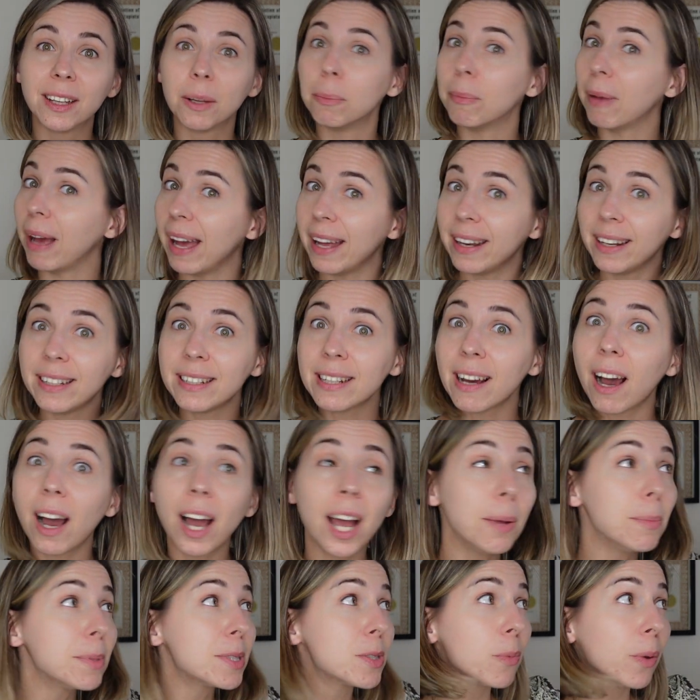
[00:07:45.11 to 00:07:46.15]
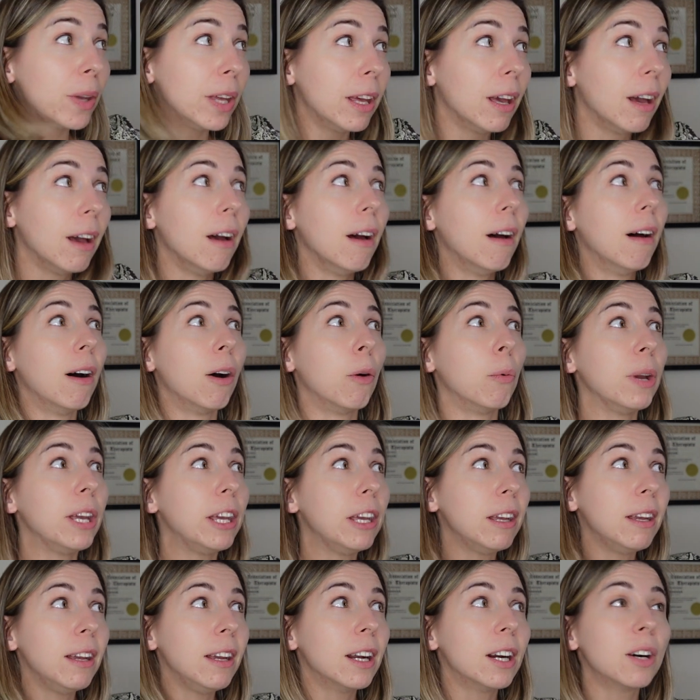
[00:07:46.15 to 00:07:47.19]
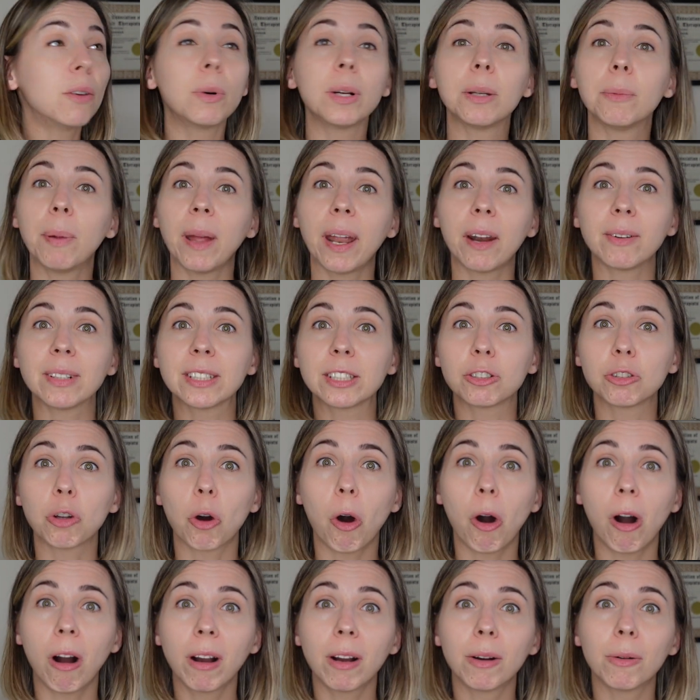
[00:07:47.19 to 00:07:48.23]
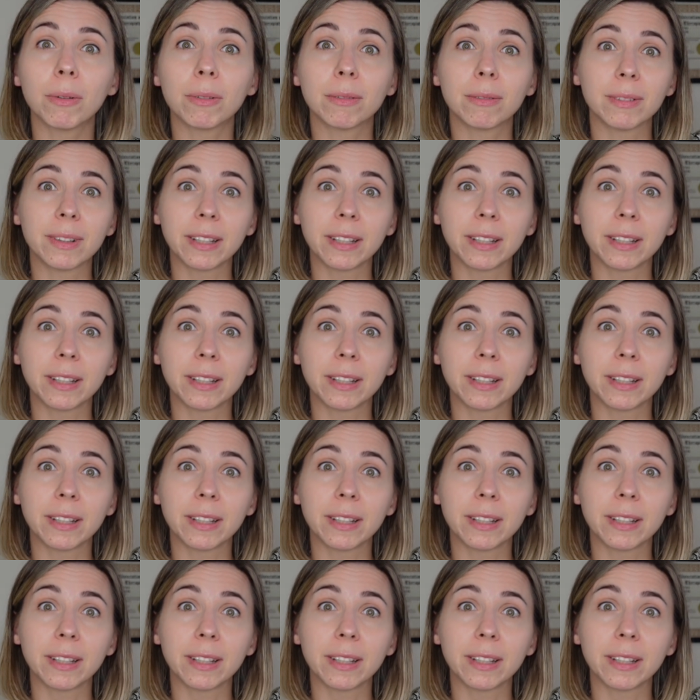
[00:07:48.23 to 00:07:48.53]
Many times we, we hear what parents talk,